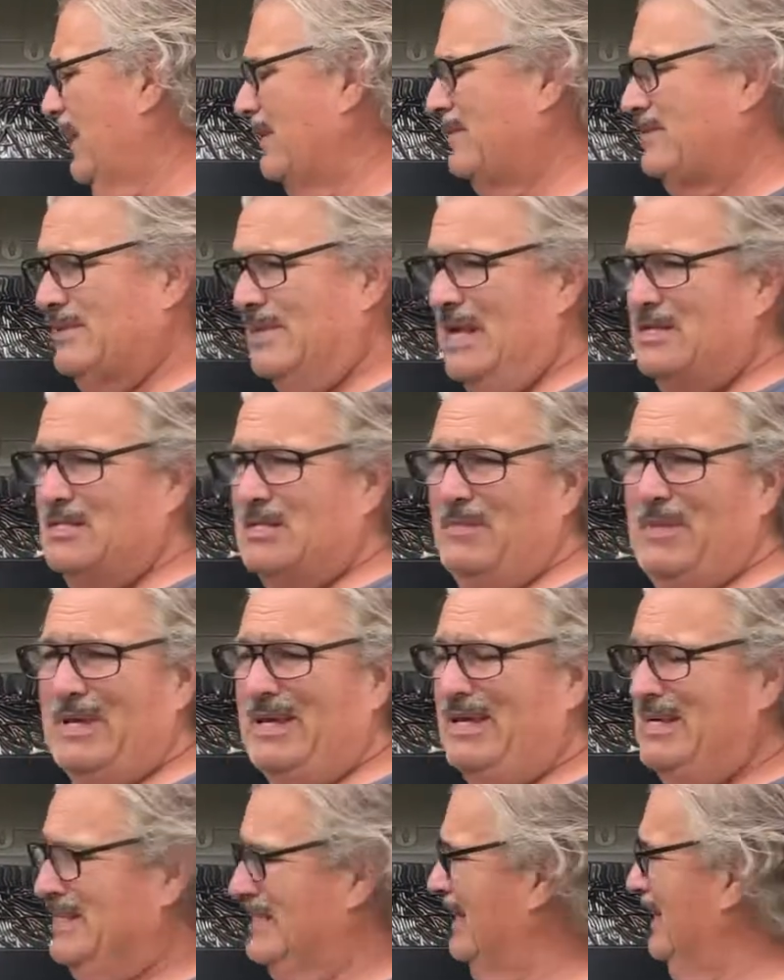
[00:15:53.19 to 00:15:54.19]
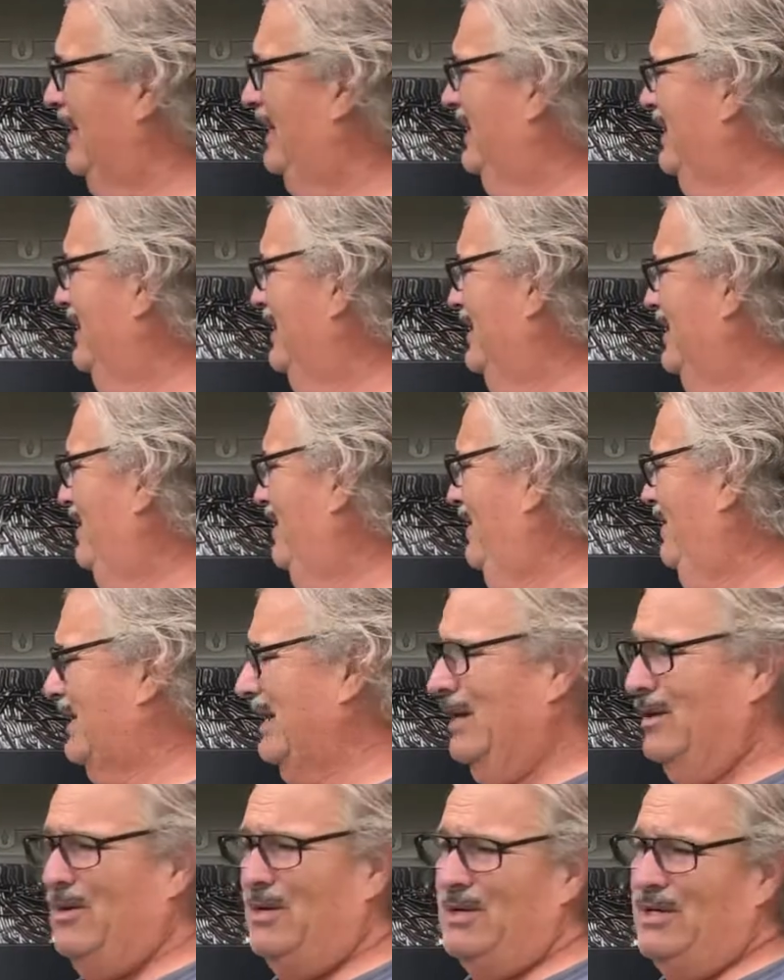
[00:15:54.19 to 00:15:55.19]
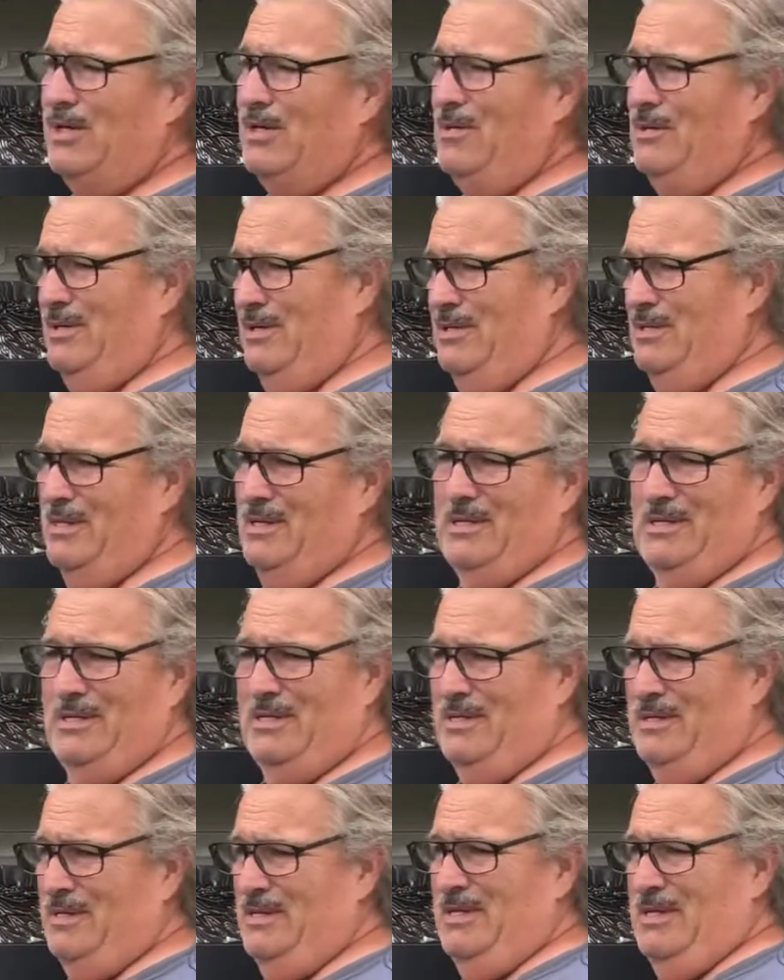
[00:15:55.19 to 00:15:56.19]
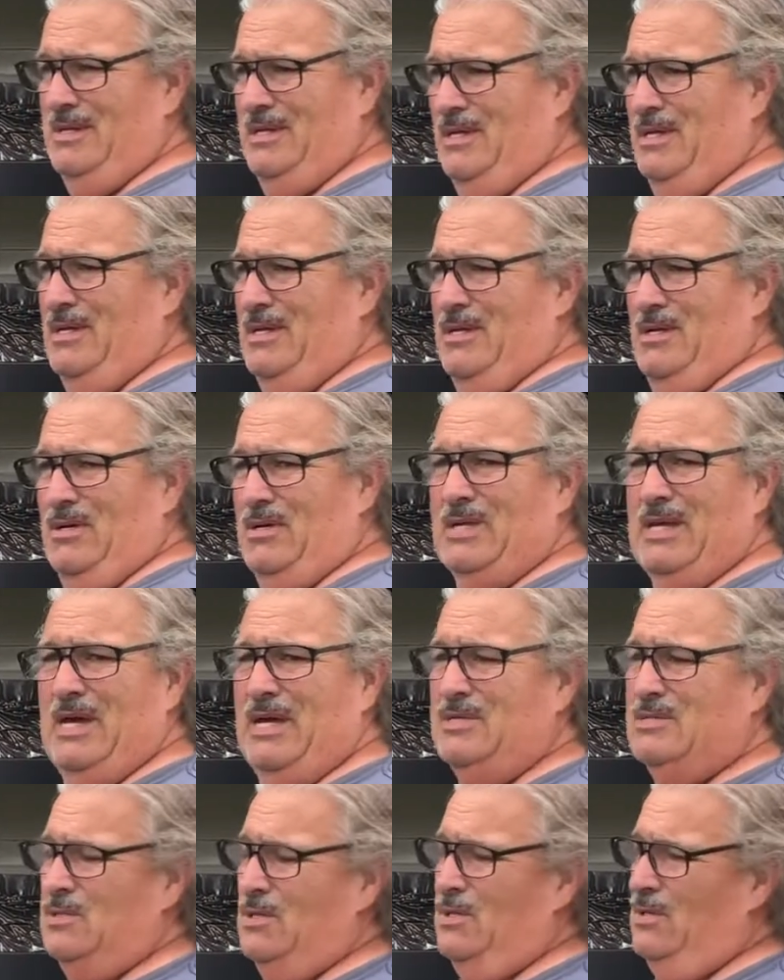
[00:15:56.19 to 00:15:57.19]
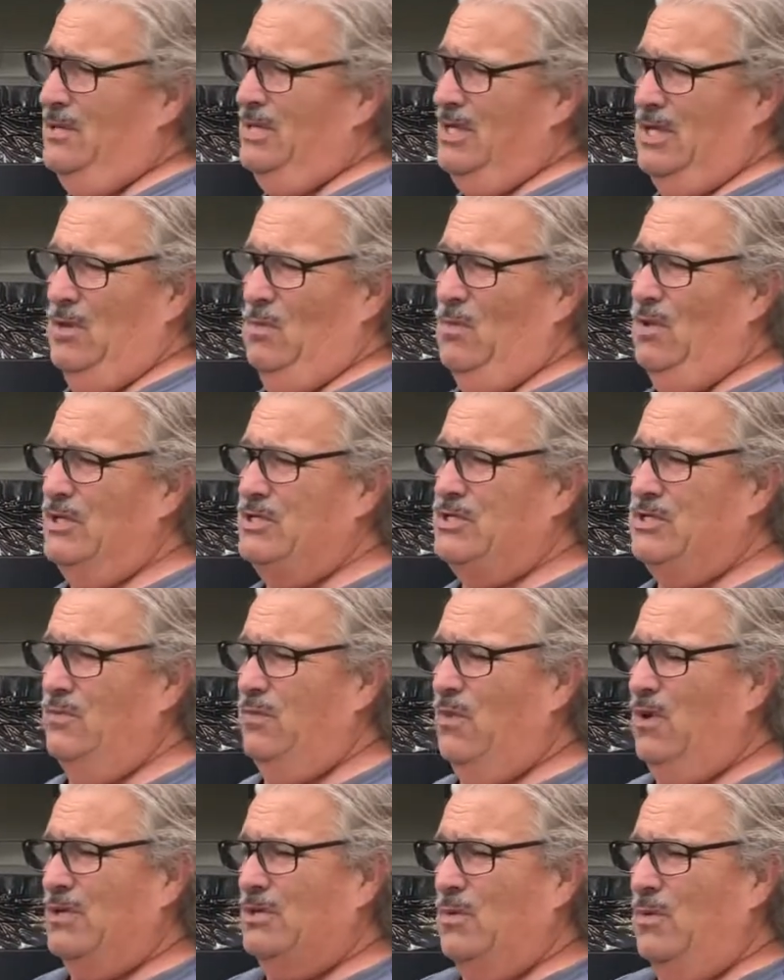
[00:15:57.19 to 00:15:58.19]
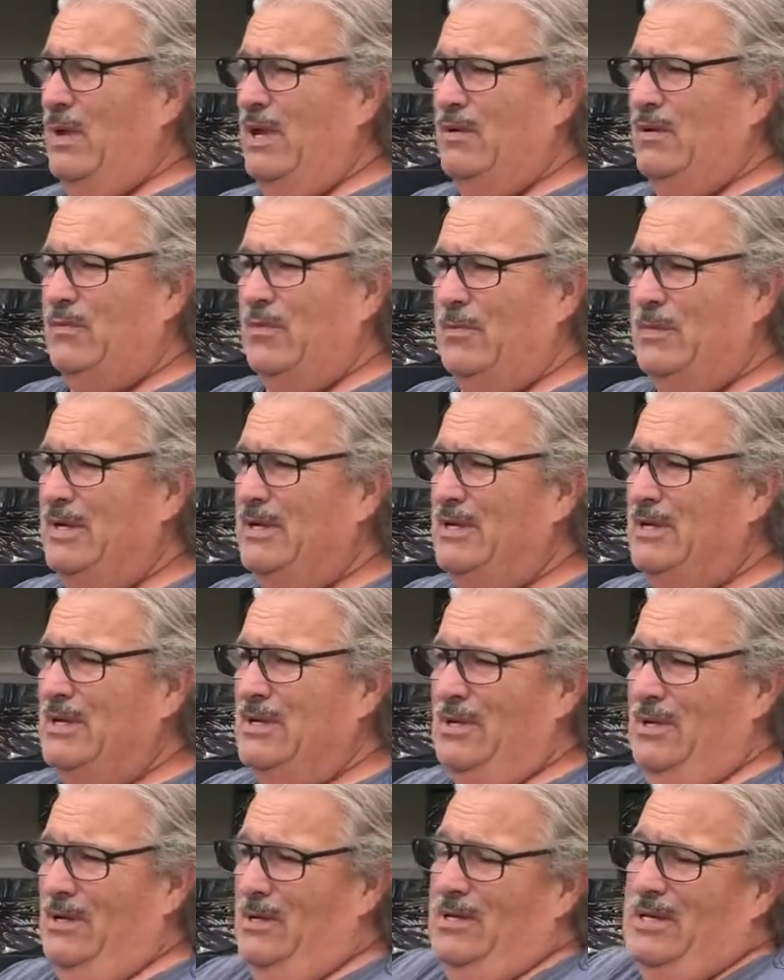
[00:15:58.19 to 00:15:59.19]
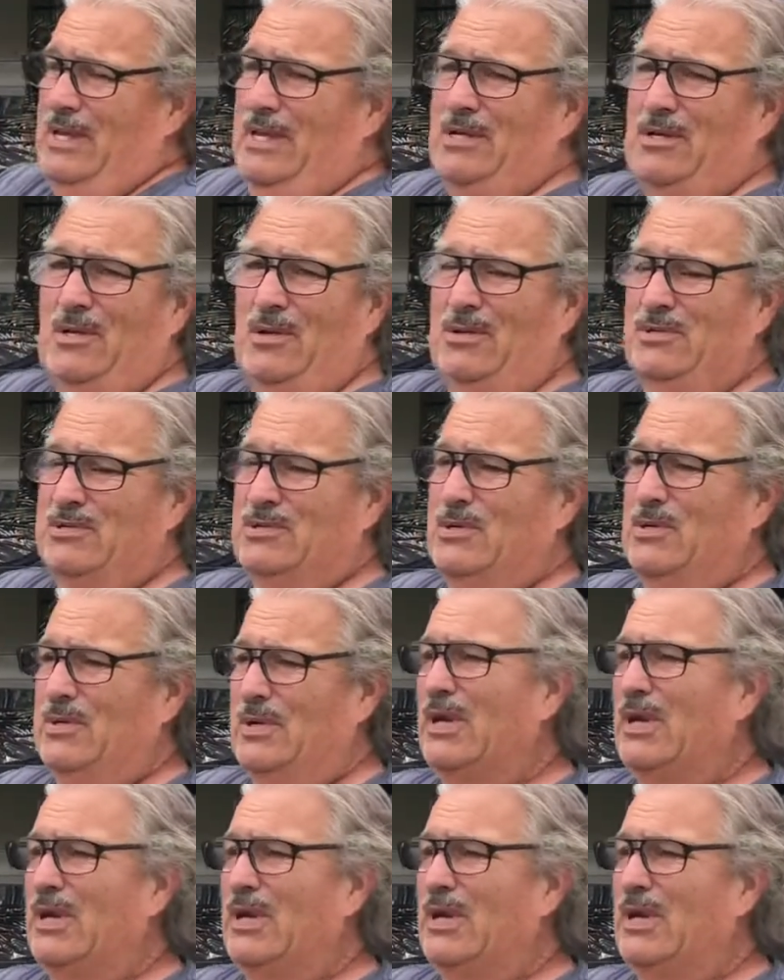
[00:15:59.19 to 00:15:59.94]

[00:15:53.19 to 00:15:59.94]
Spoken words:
That's the biggest thing. Okay, auto. Okay, so once you've walked away from it, okay, you know it's going to